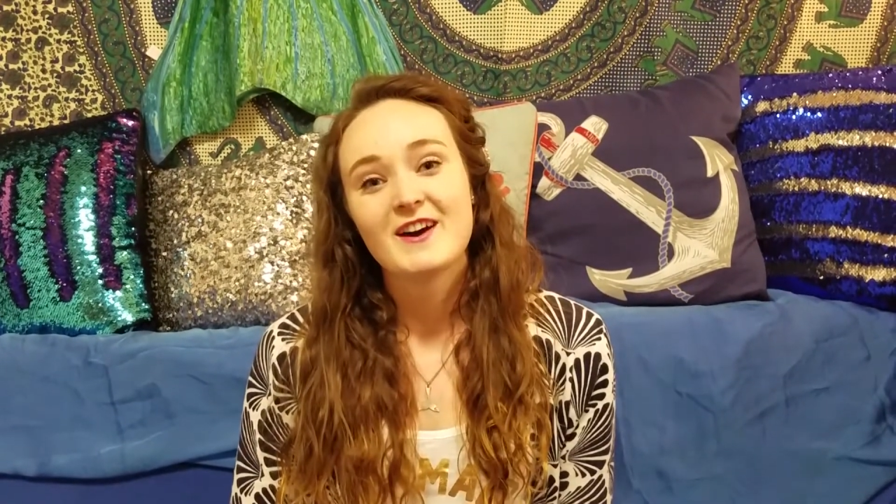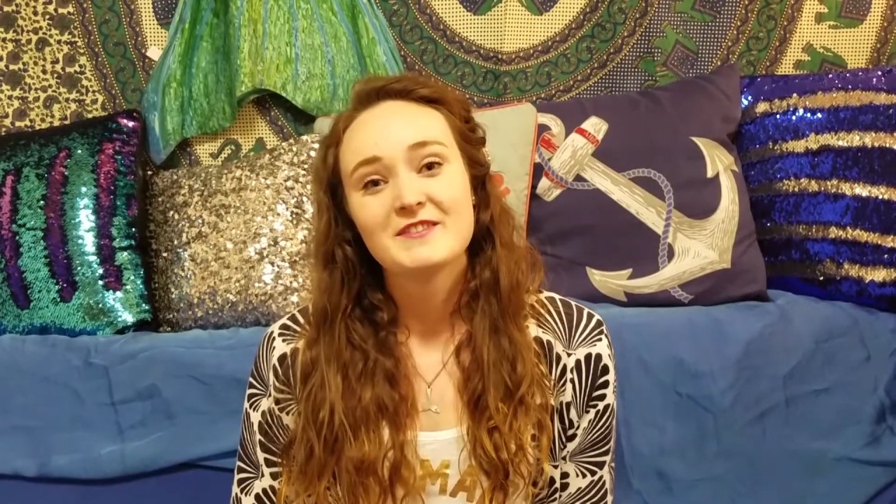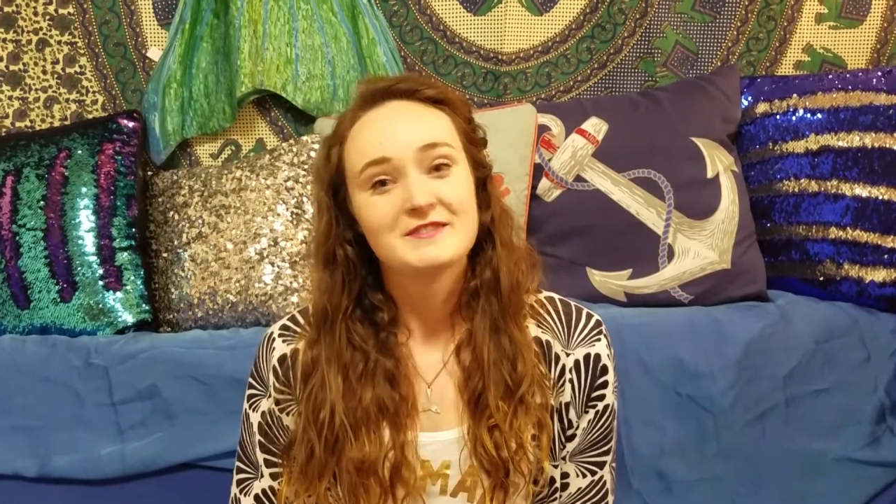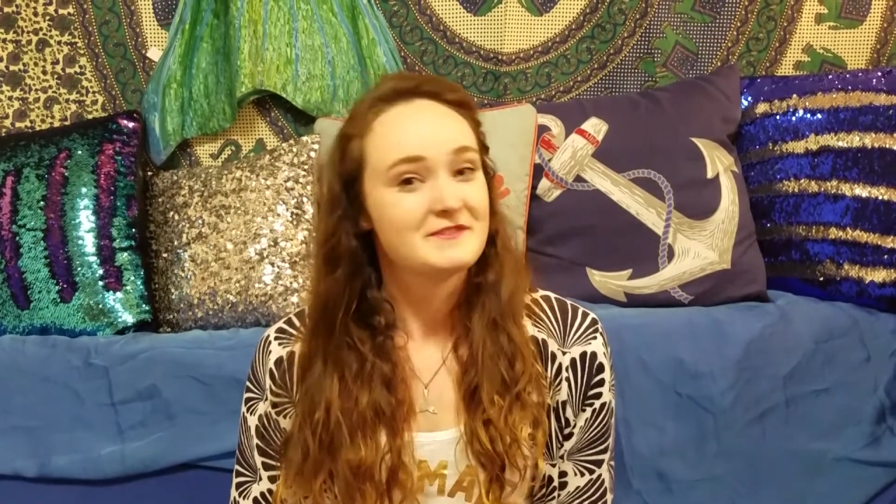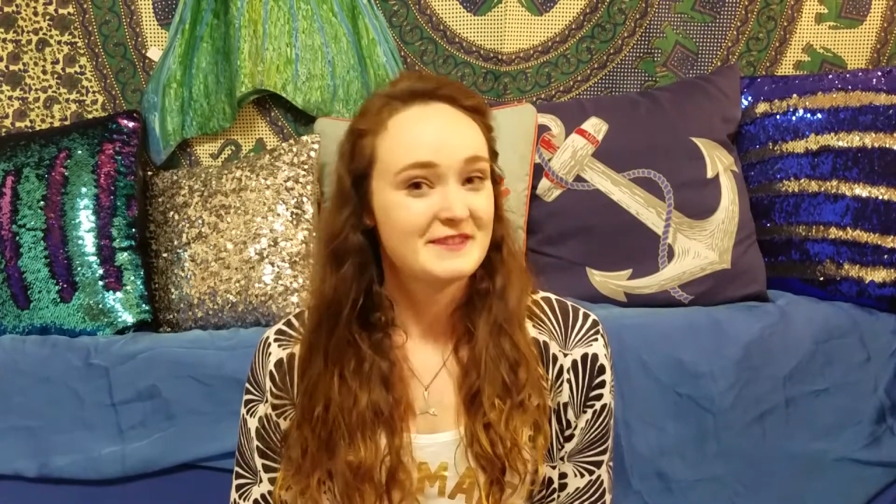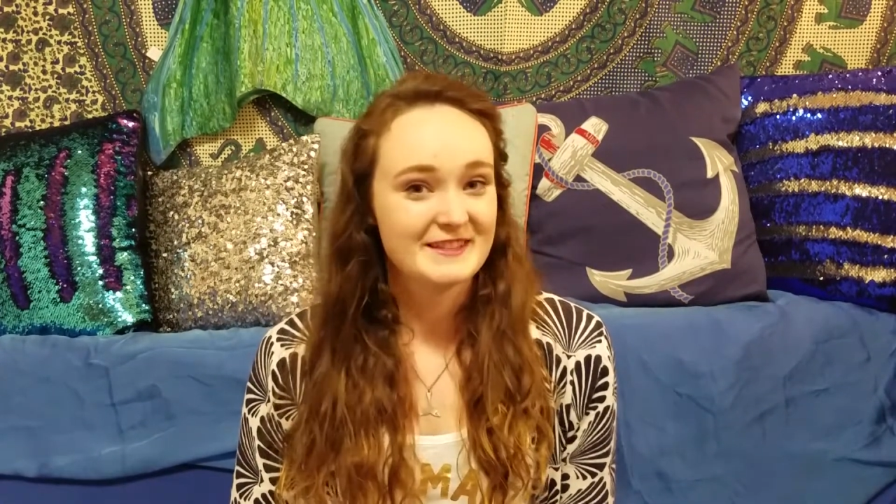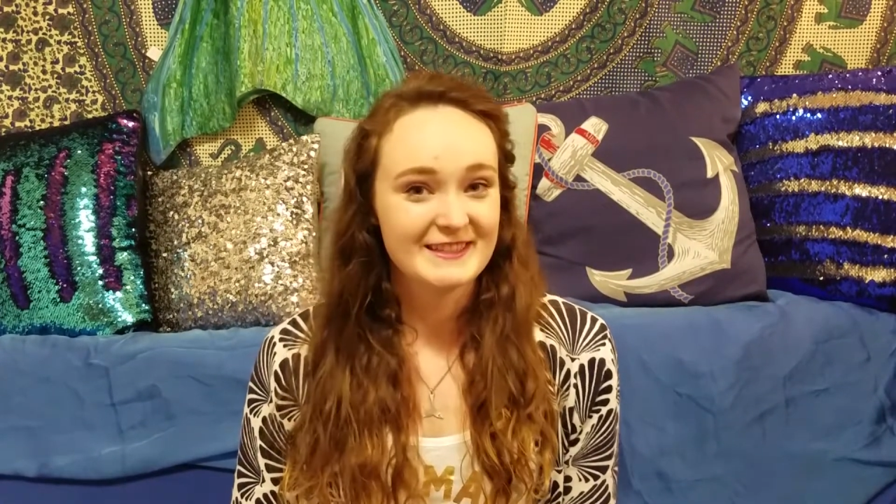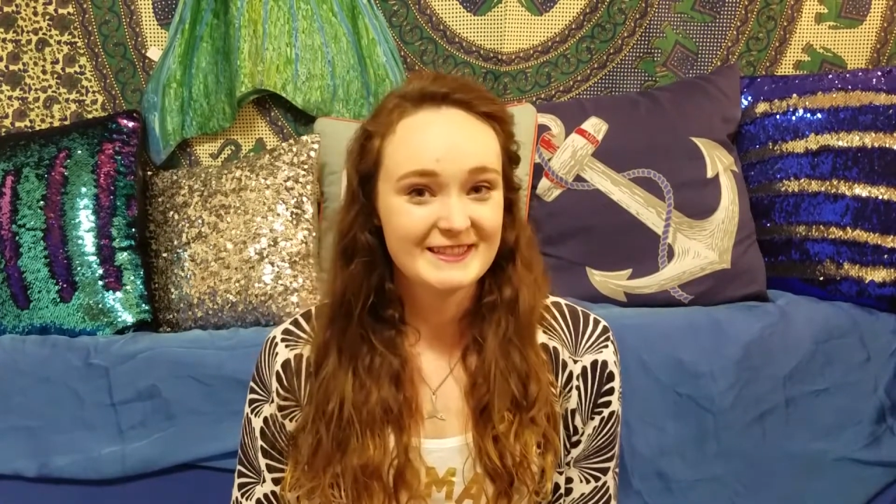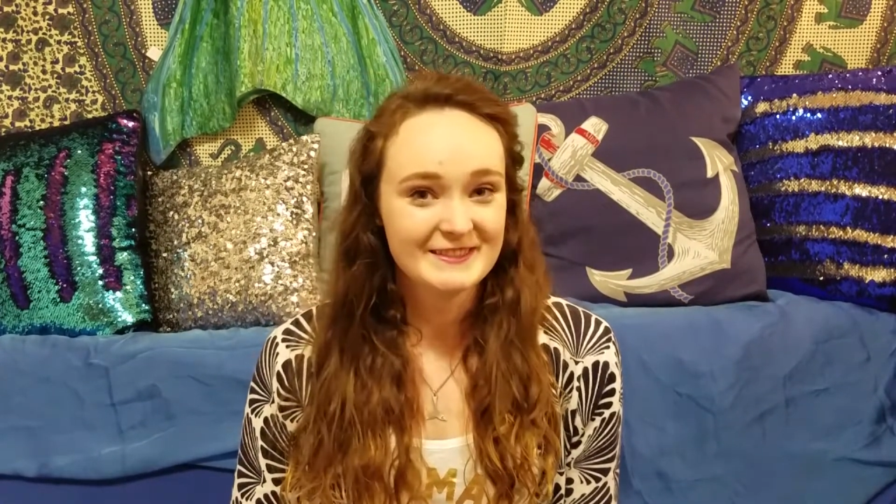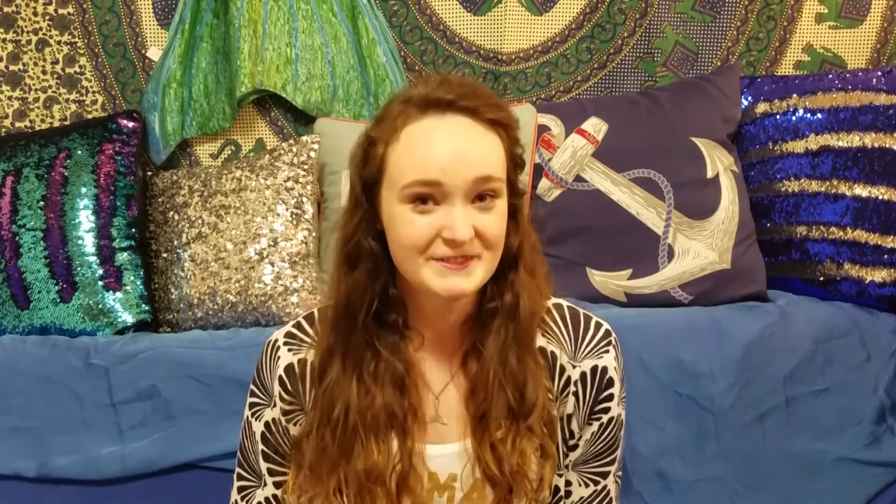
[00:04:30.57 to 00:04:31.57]
awful
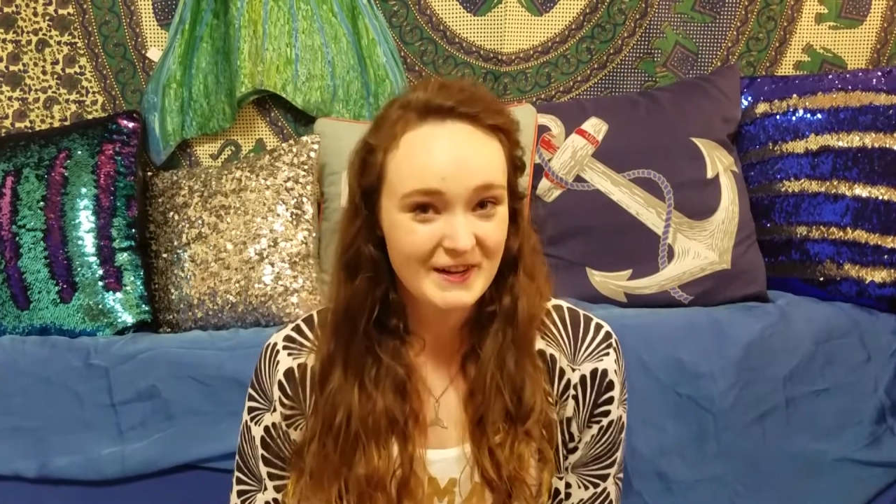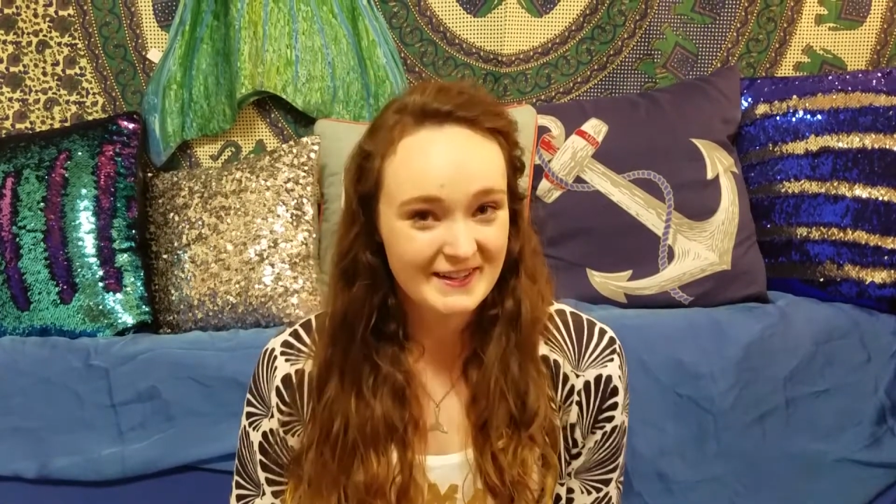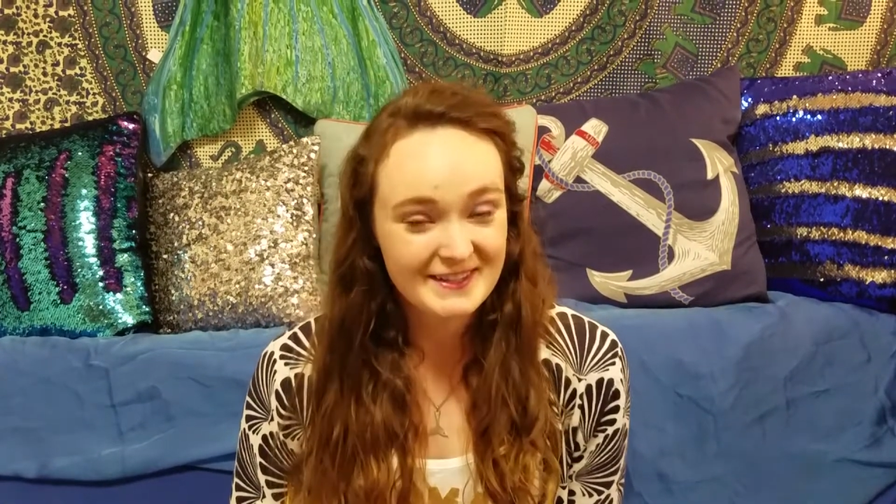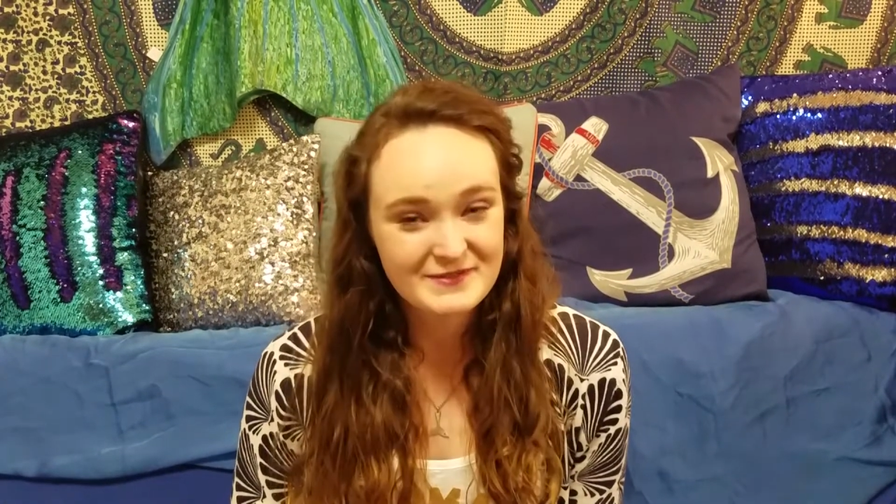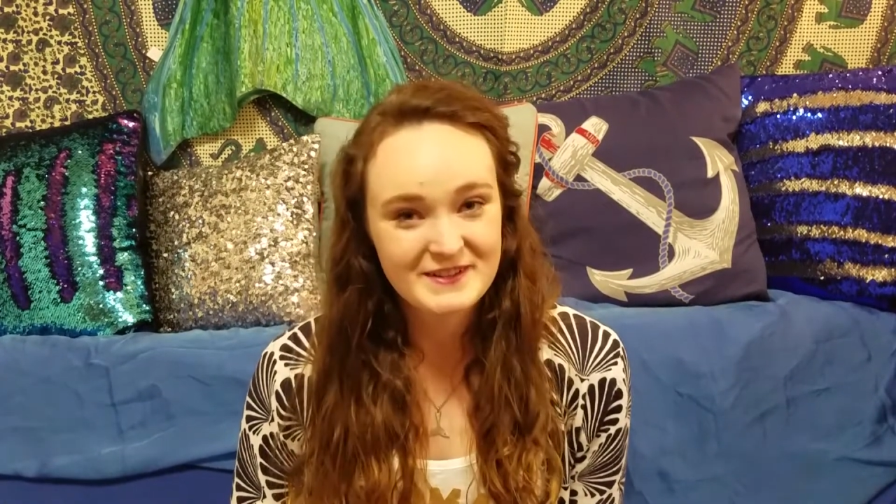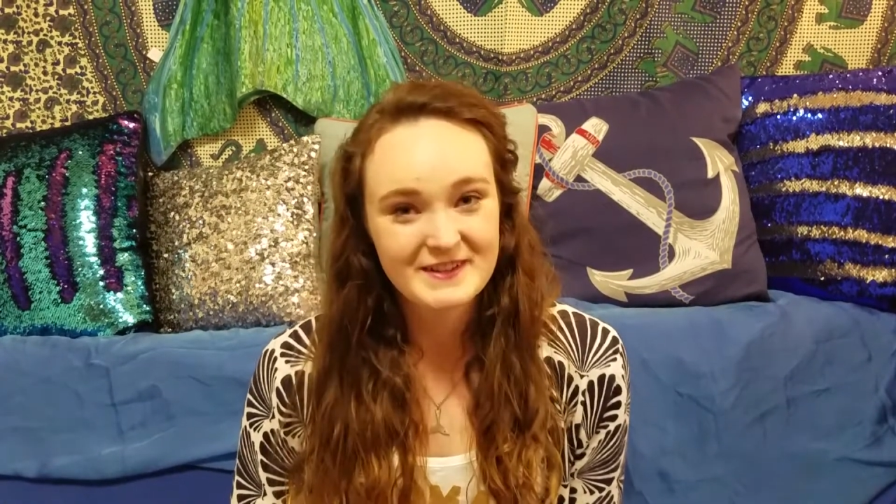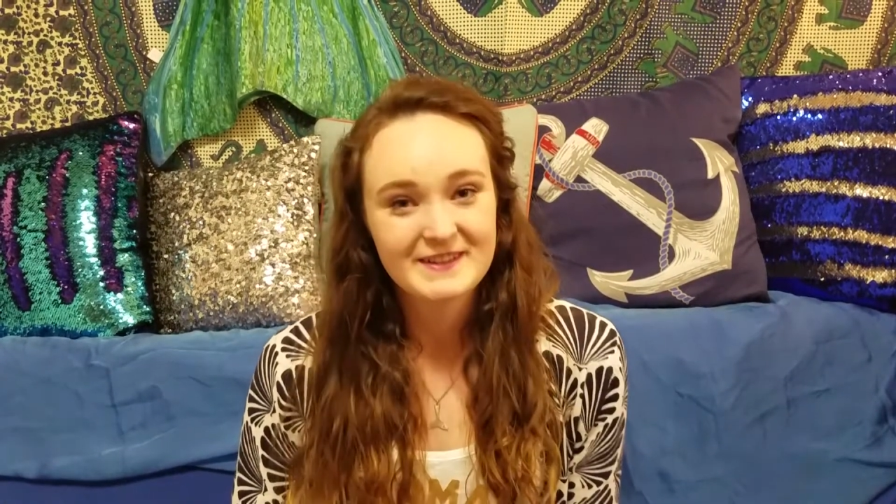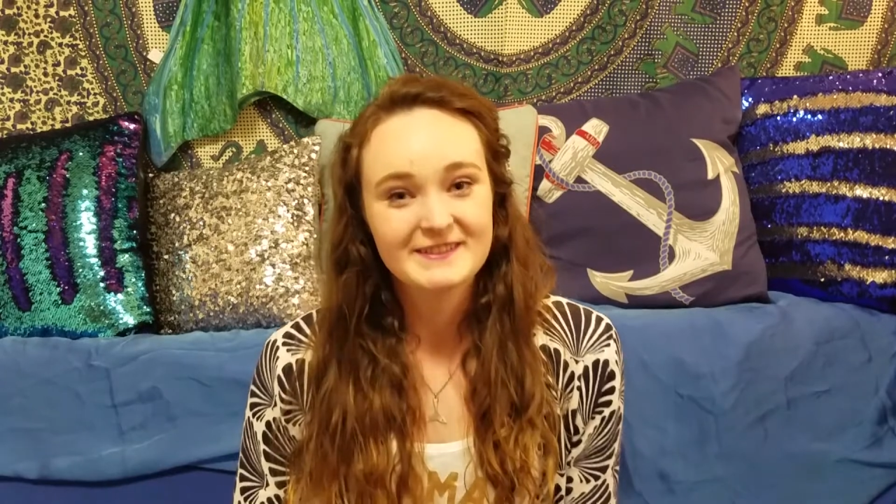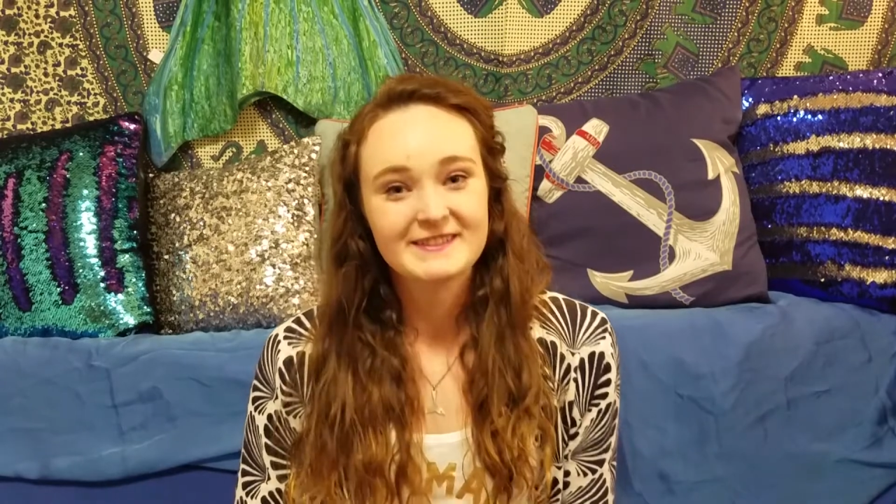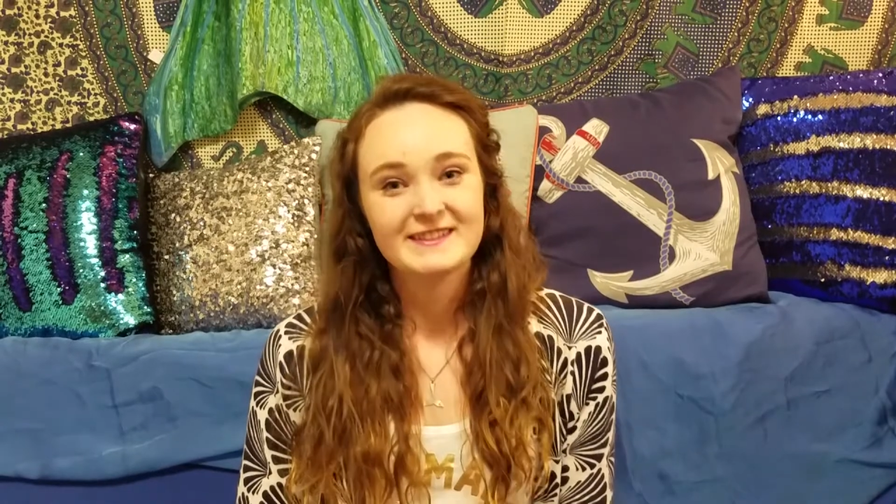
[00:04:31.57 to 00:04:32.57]
feeling of water up your nose.